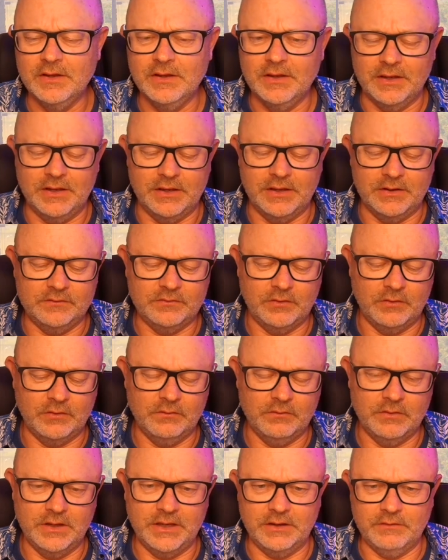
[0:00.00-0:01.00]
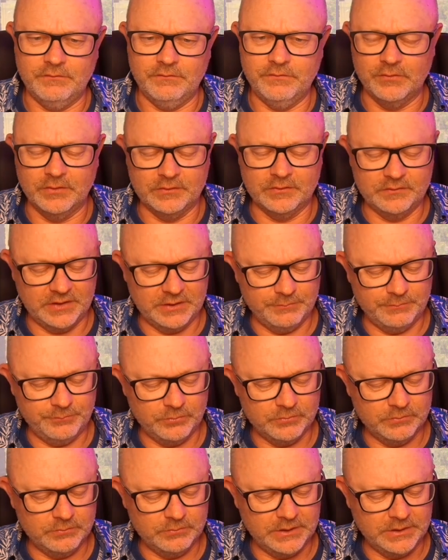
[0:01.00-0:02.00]
For
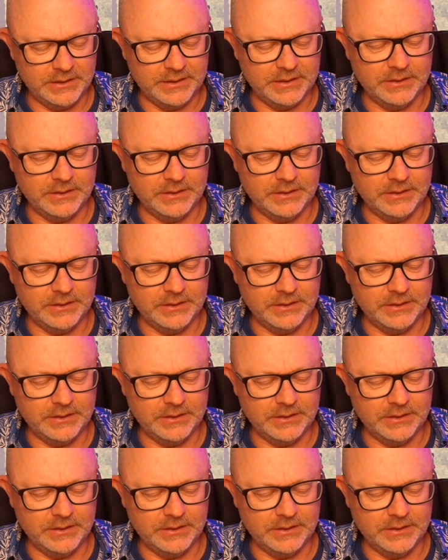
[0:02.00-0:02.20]
example,